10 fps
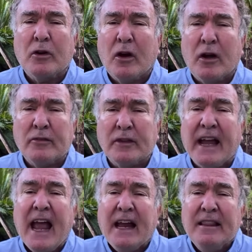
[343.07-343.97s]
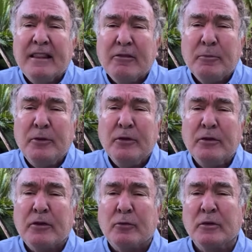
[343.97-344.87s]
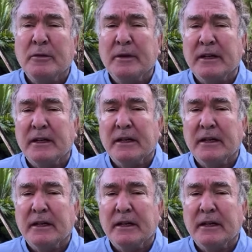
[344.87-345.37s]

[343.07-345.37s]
costly, and therapeutics were limited.